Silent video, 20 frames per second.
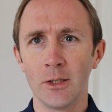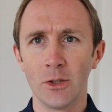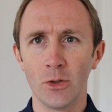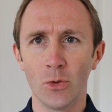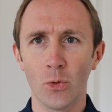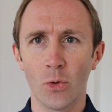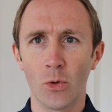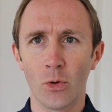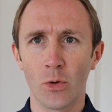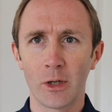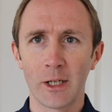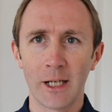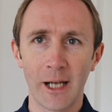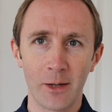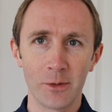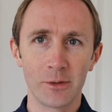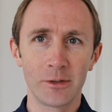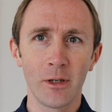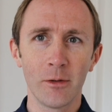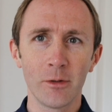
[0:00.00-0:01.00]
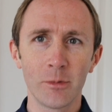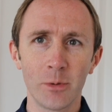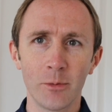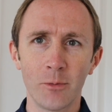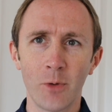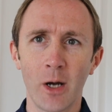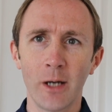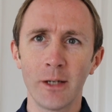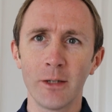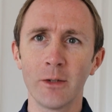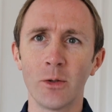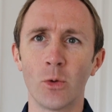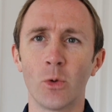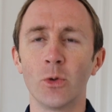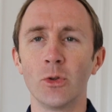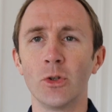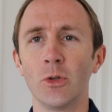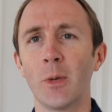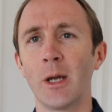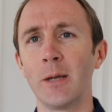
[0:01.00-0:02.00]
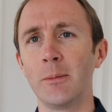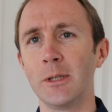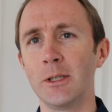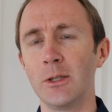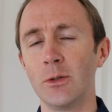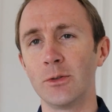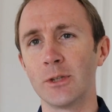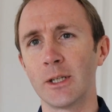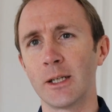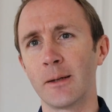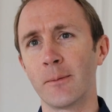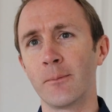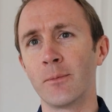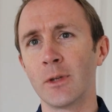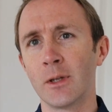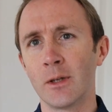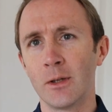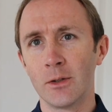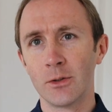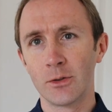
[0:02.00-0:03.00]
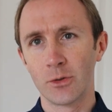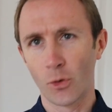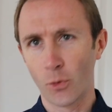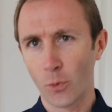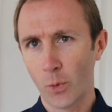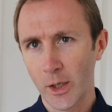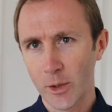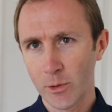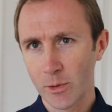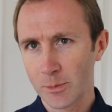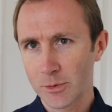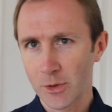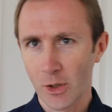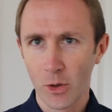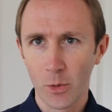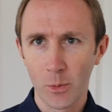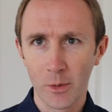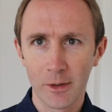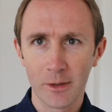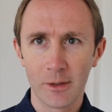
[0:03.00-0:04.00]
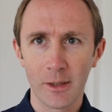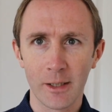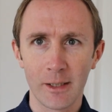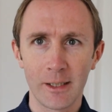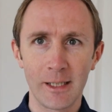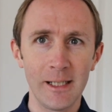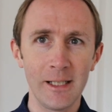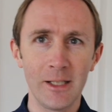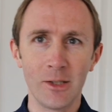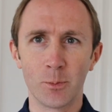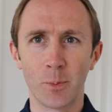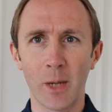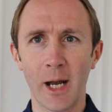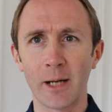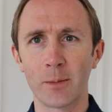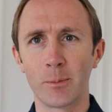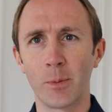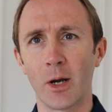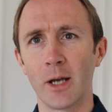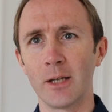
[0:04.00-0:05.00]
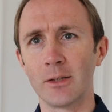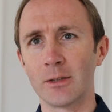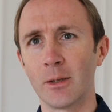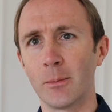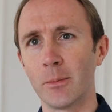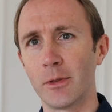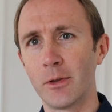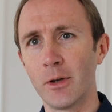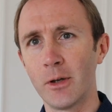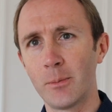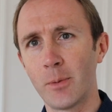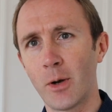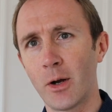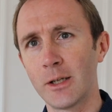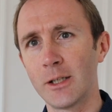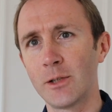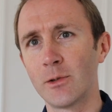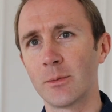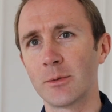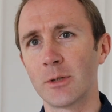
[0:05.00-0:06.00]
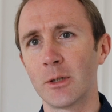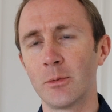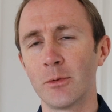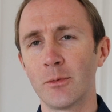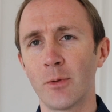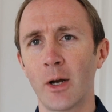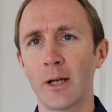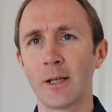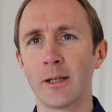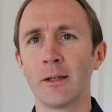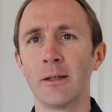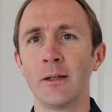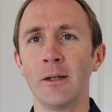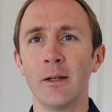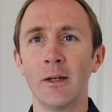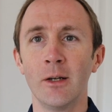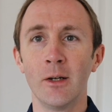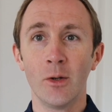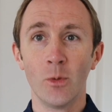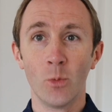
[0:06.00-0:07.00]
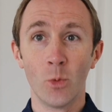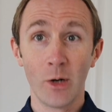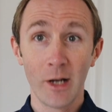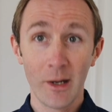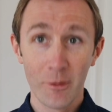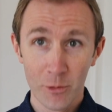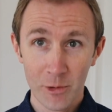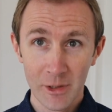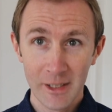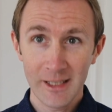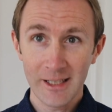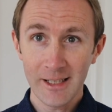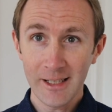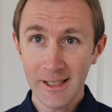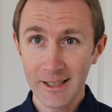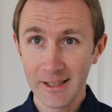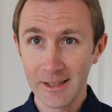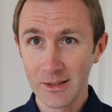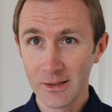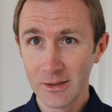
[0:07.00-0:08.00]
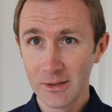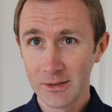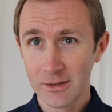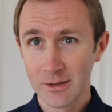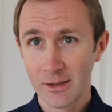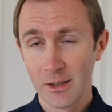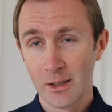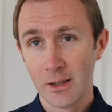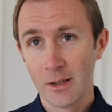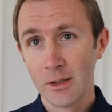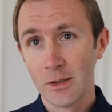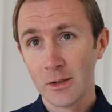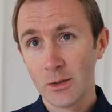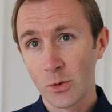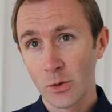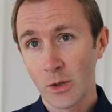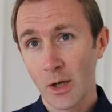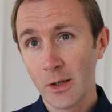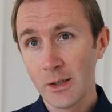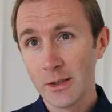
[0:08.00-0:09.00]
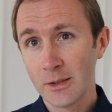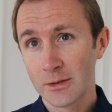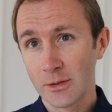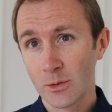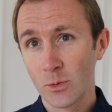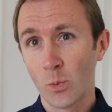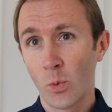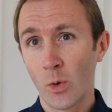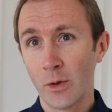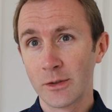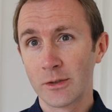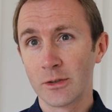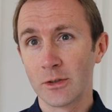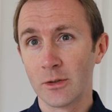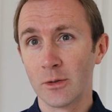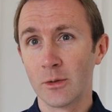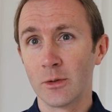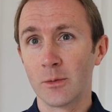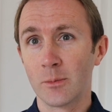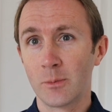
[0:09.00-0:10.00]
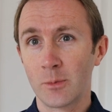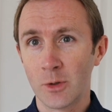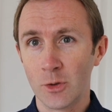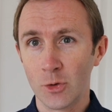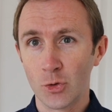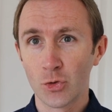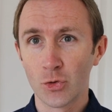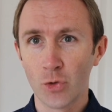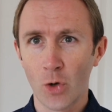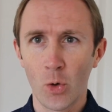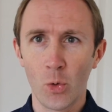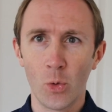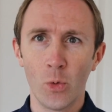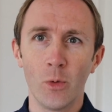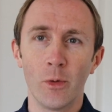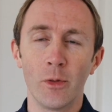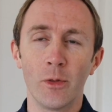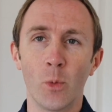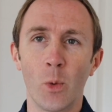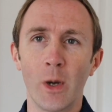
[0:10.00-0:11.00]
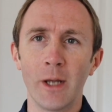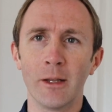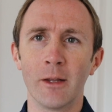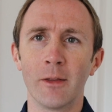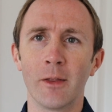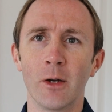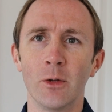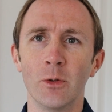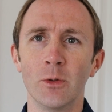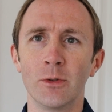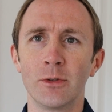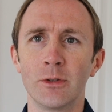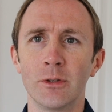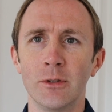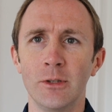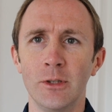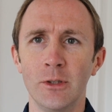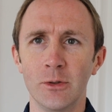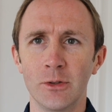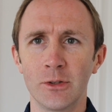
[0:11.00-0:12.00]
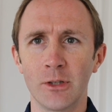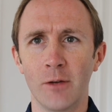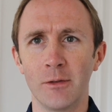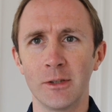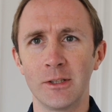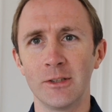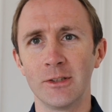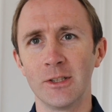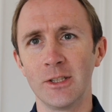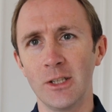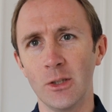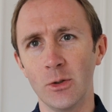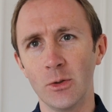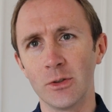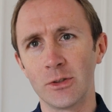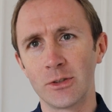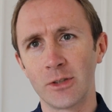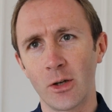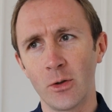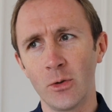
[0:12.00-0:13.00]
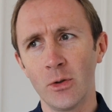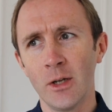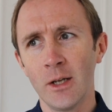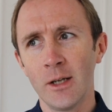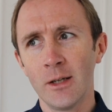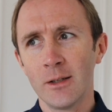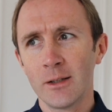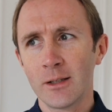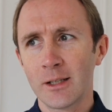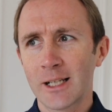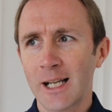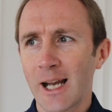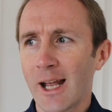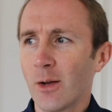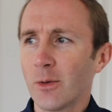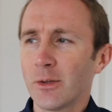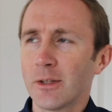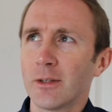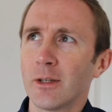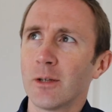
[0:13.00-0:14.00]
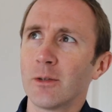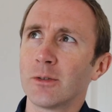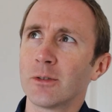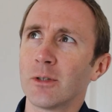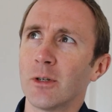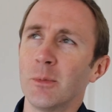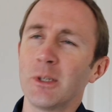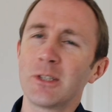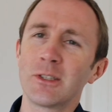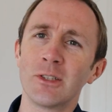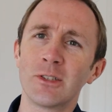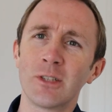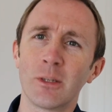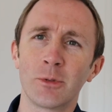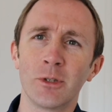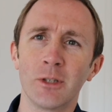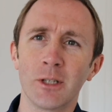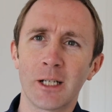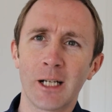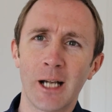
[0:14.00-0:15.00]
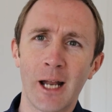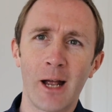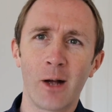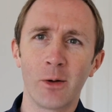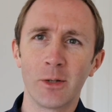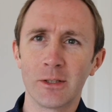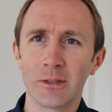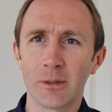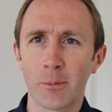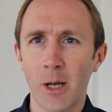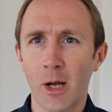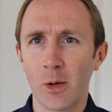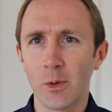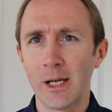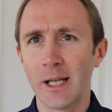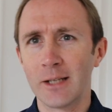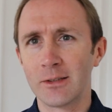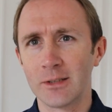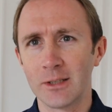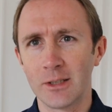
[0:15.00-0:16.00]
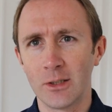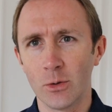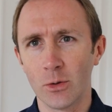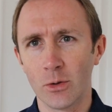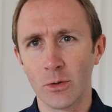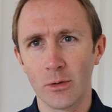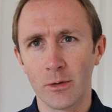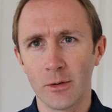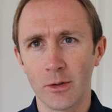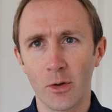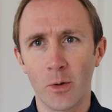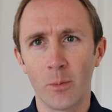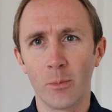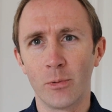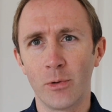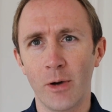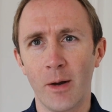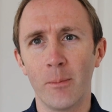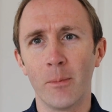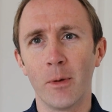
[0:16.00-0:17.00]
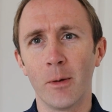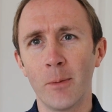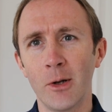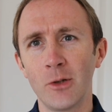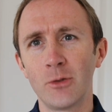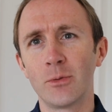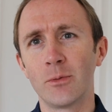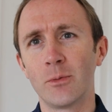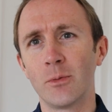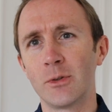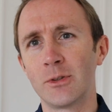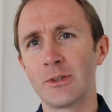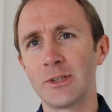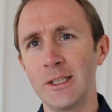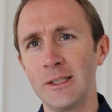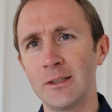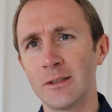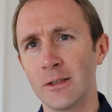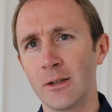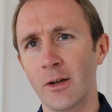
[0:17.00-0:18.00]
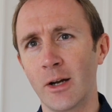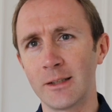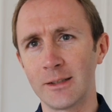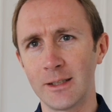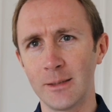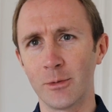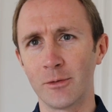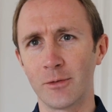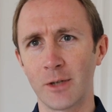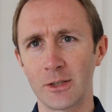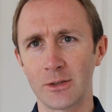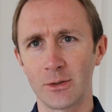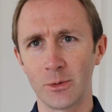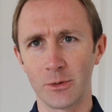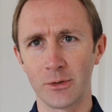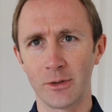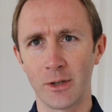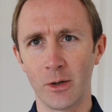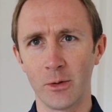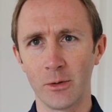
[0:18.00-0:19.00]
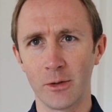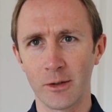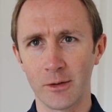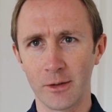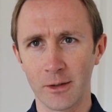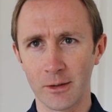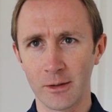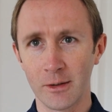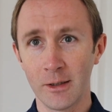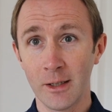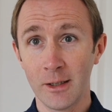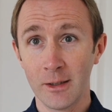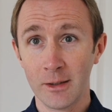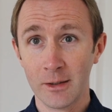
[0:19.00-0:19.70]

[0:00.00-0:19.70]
your cloud service provider, or you may be using software crypto with keys backed by some third-party crypto provider. Whatever it is, you're going to want to control the way that those new services are used. So cloud, there's a misconception that cloud is somehow less secure than on-prem, but most seasoned IT professionals know that the